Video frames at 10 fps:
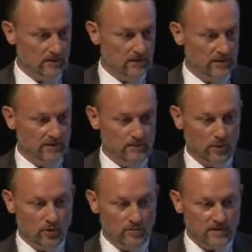the
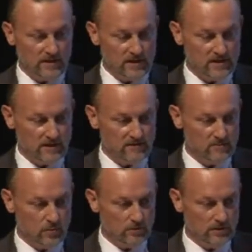deployment and service
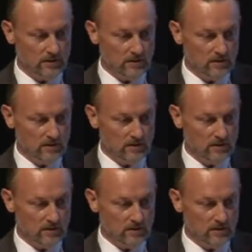model.